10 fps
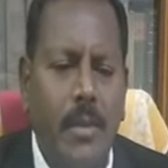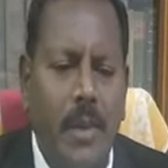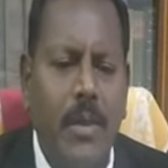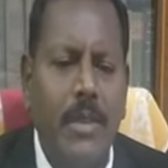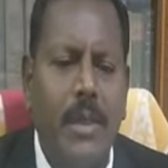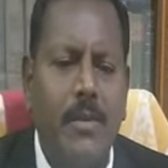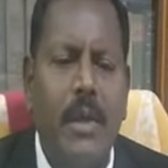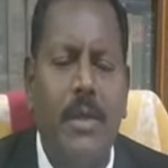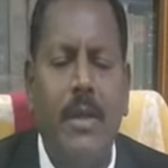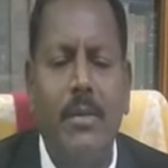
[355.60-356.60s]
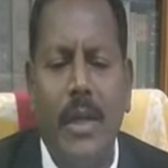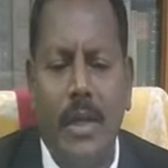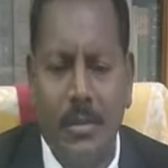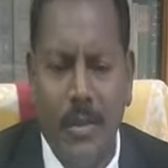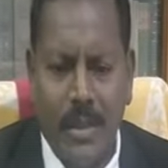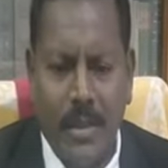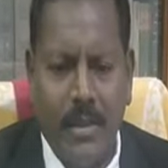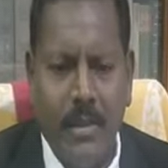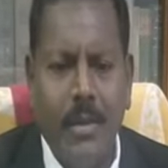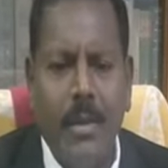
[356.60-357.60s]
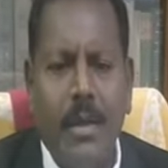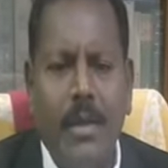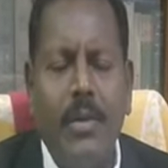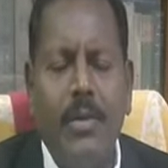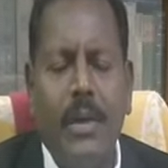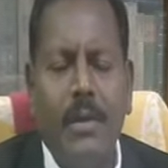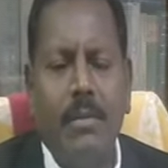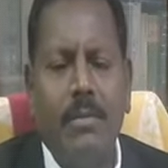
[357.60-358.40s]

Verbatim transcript: Baba Sahib Dr. B.R. Ambedkar. However,